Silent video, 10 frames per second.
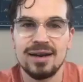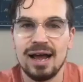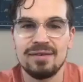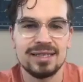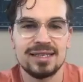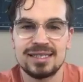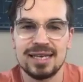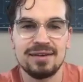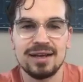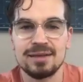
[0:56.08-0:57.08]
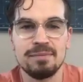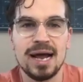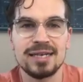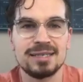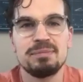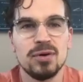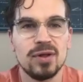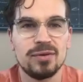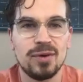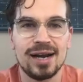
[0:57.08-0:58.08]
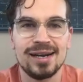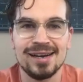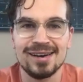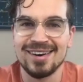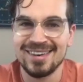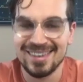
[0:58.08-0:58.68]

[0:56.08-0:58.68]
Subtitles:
I got this. I got the magic bullet right here.